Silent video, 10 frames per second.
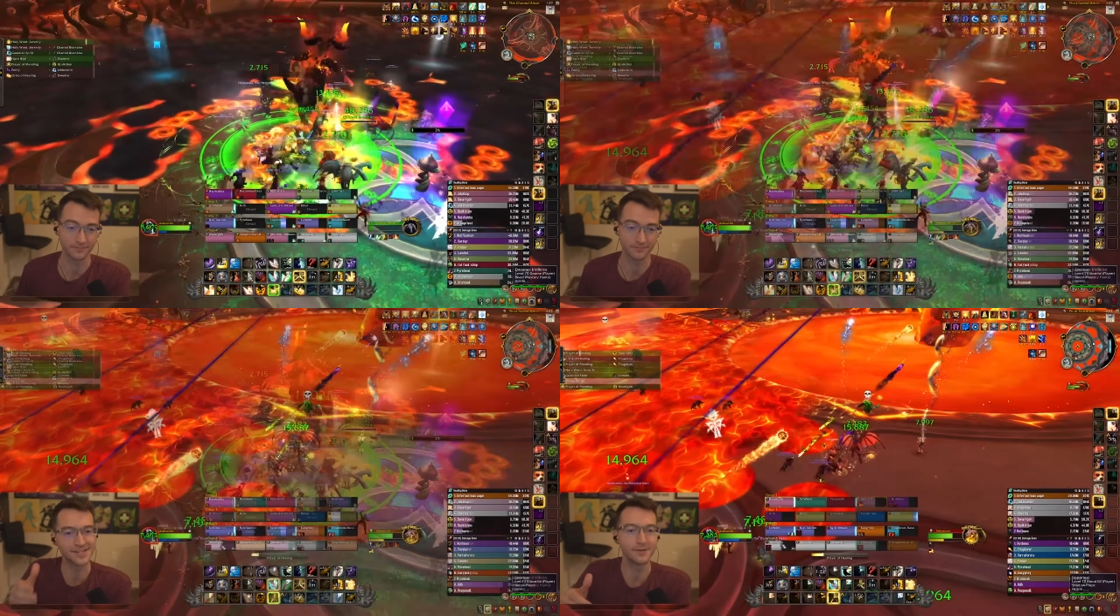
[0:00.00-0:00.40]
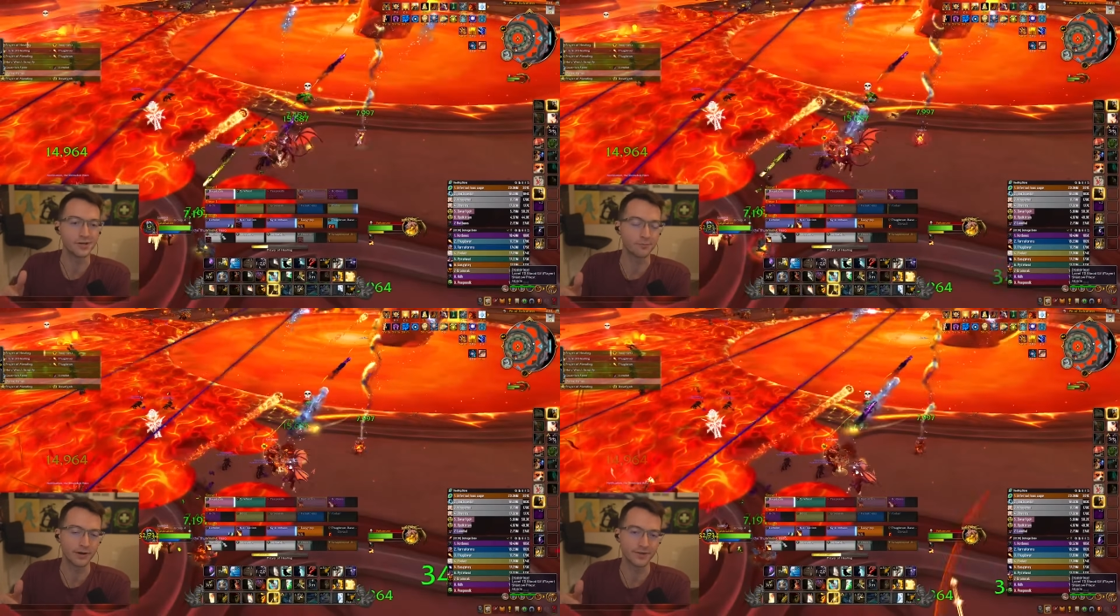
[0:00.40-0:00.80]
As I
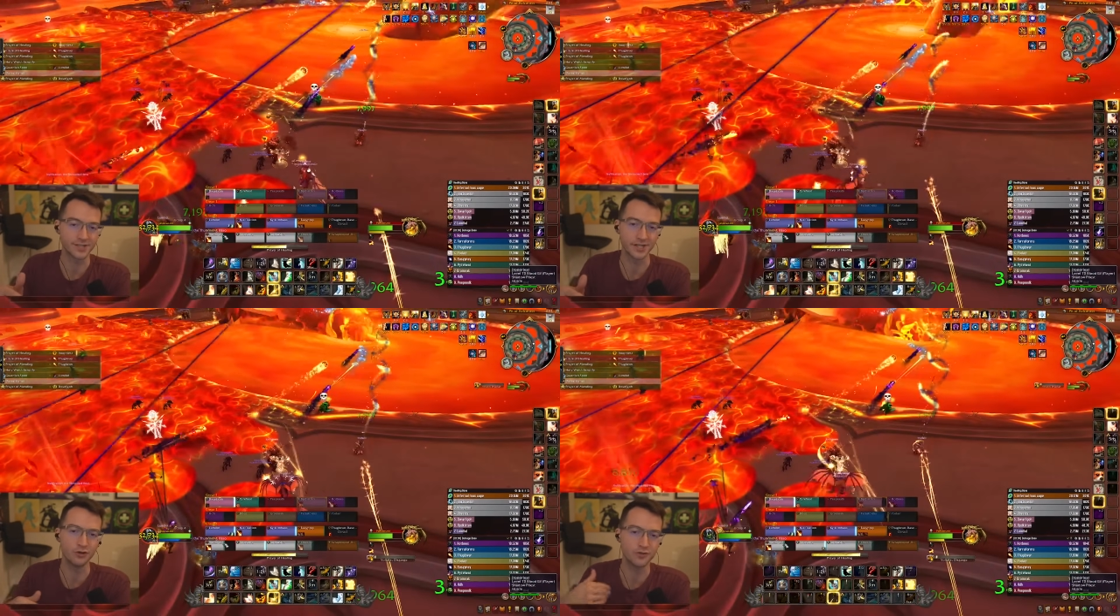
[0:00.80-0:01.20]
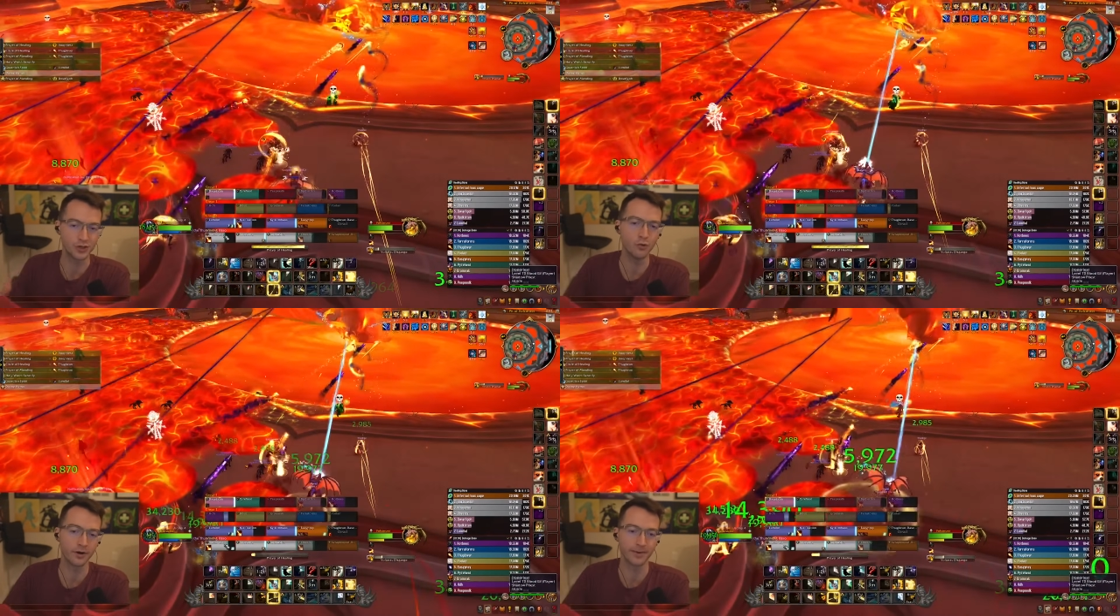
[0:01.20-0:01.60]
mentioned previously, you
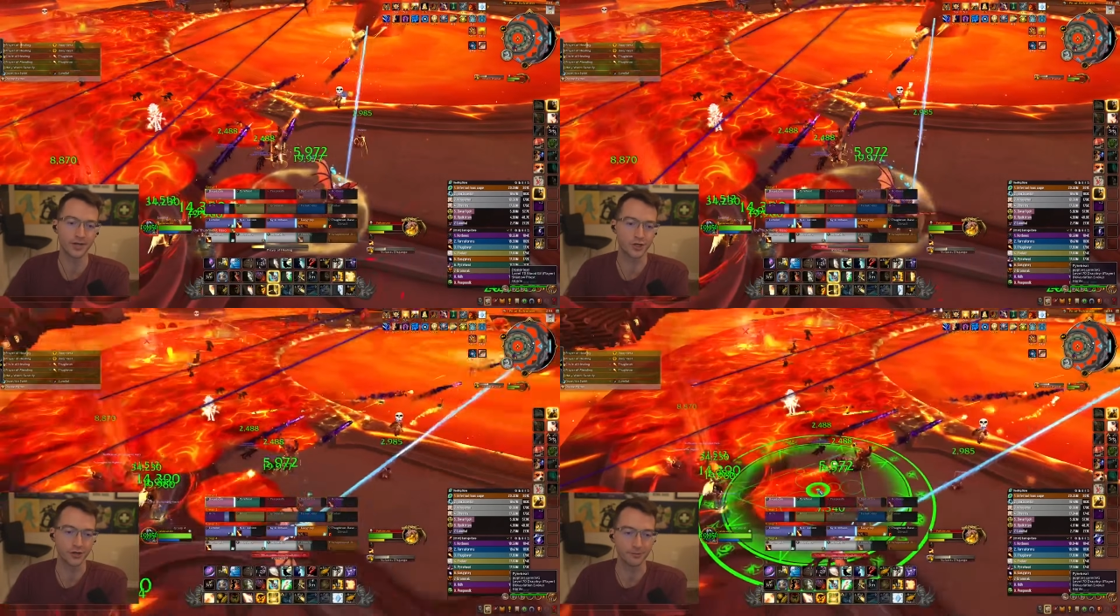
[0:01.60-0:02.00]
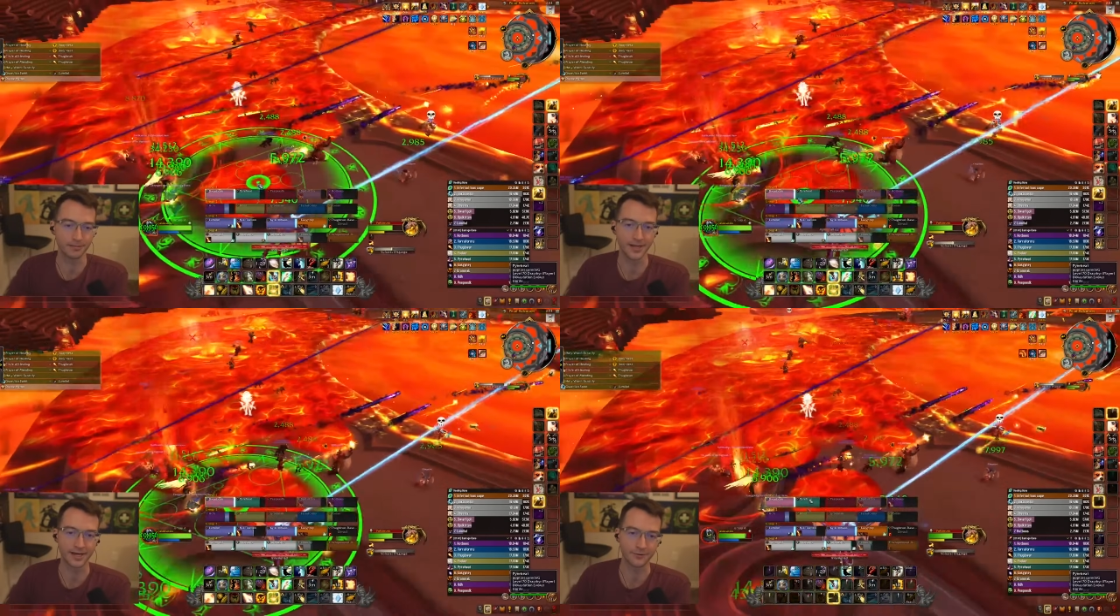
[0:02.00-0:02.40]
do want to make sure you're
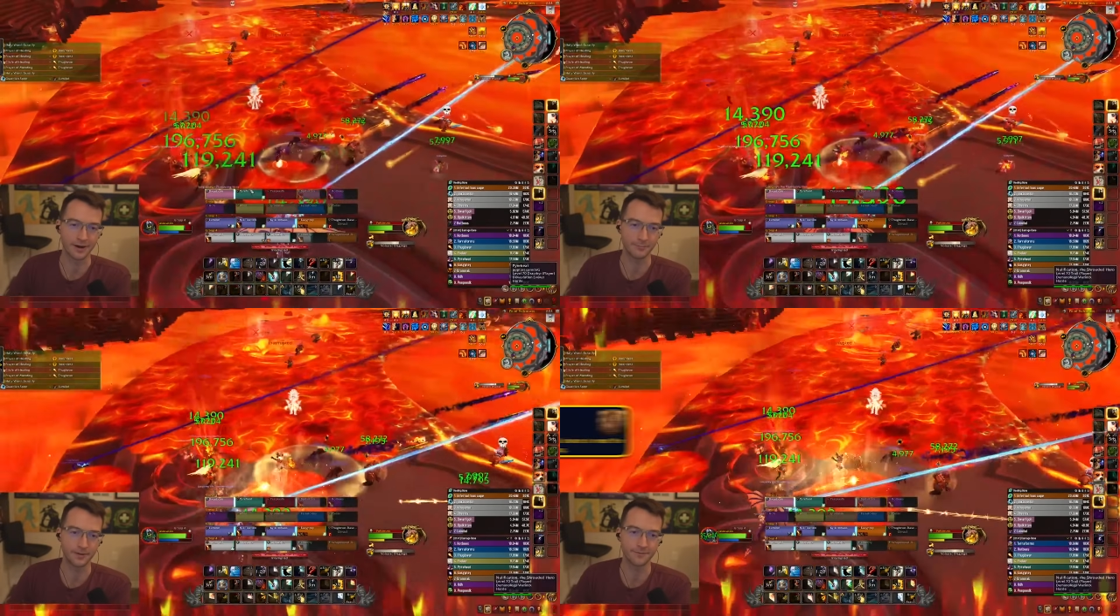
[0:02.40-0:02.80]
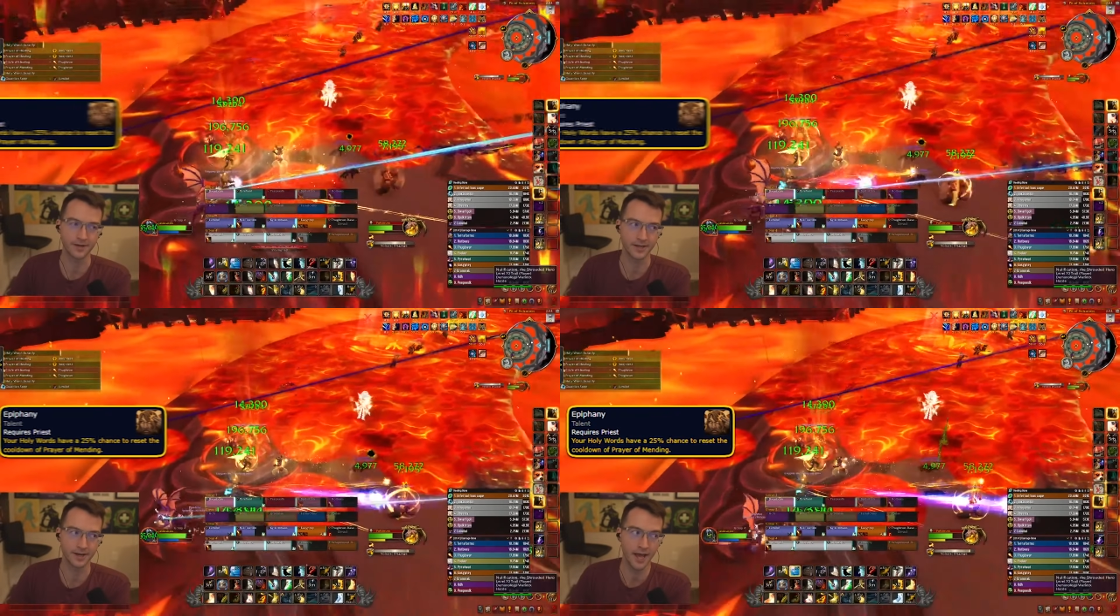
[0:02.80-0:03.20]
playing around
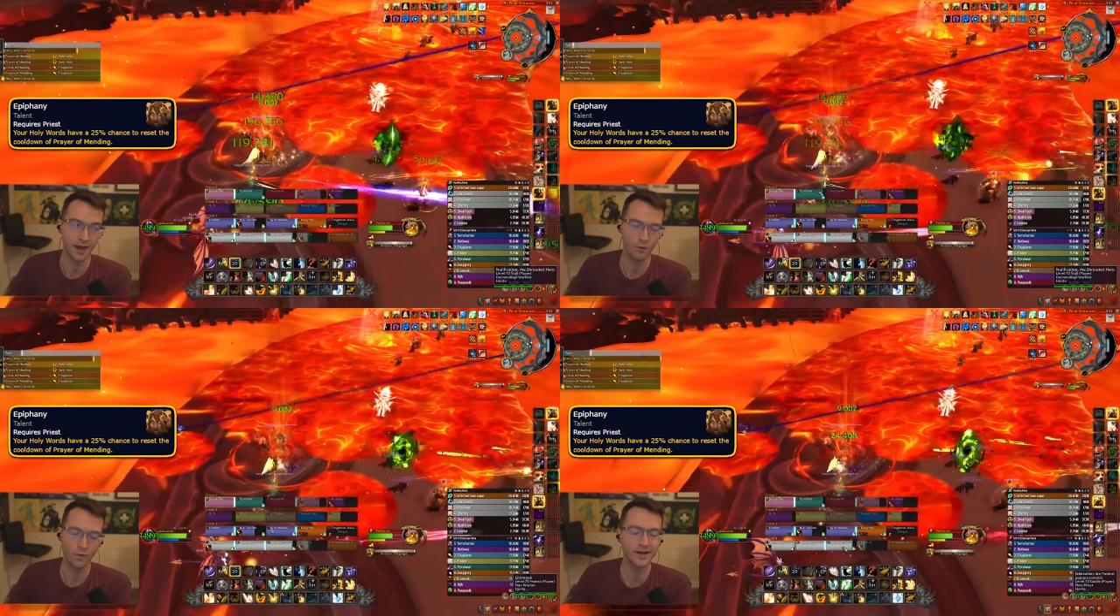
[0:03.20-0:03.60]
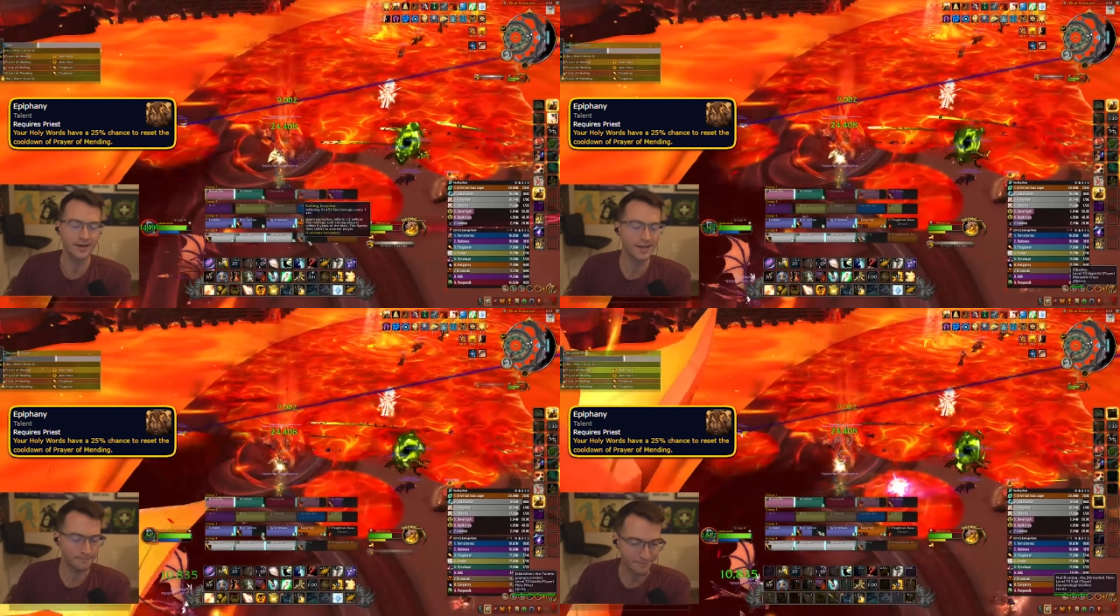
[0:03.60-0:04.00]
Epiphany
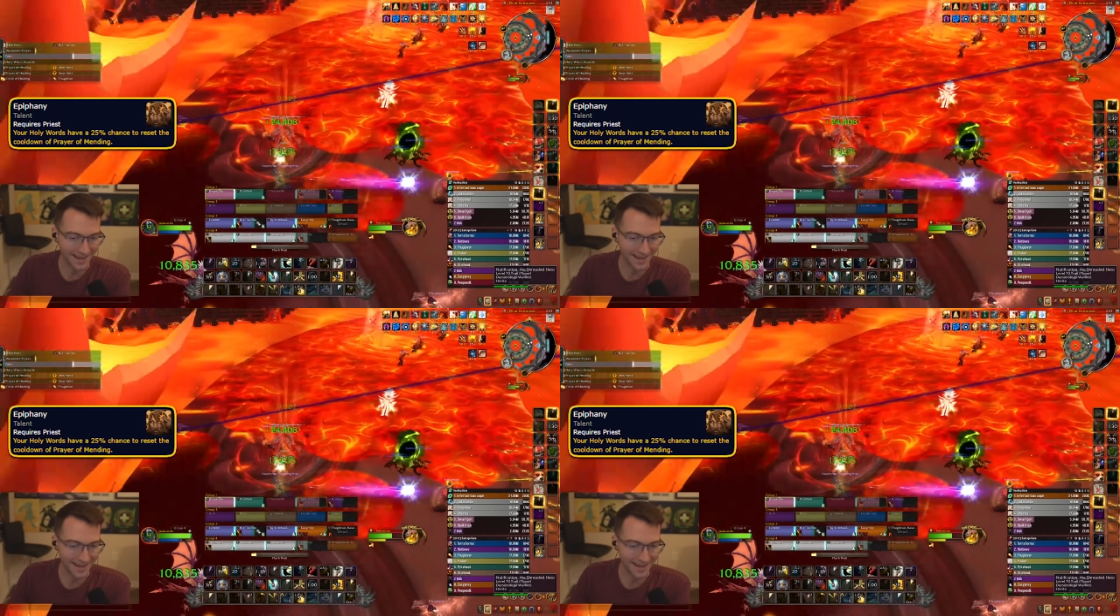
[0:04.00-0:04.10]
when it